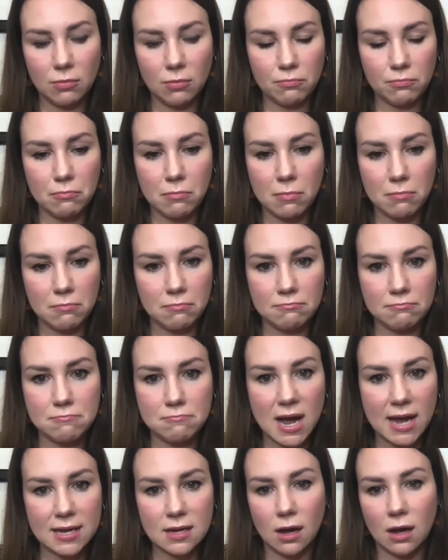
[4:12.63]
uh,
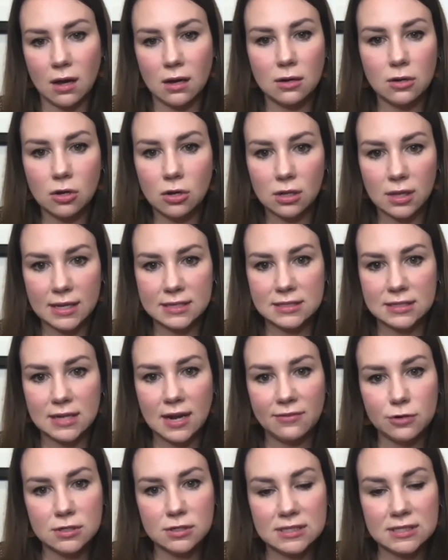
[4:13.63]
my uncle has
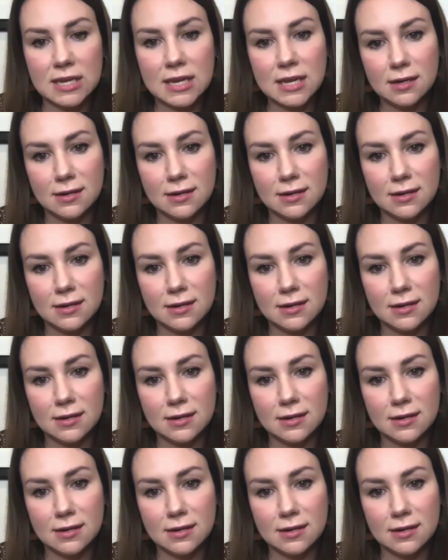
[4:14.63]
never seen